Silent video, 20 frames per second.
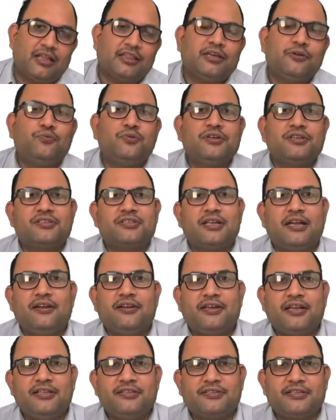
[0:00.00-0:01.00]
words,
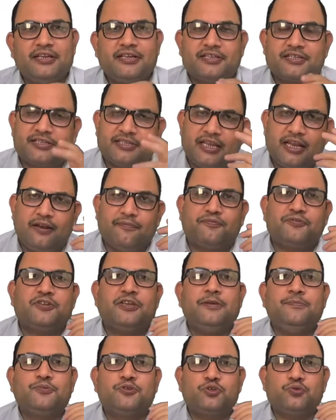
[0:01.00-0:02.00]
sentence itself
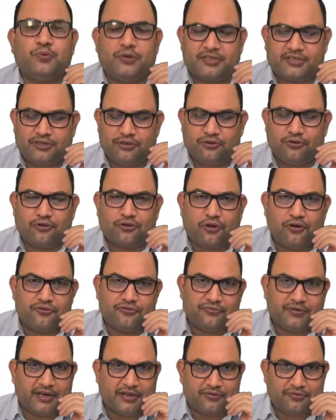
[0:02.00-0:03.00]
seems to us
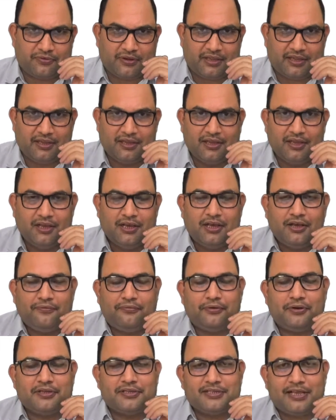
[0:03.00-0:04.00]
contradictory.
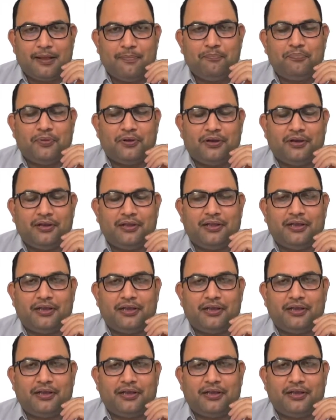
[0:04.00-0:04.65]
For example,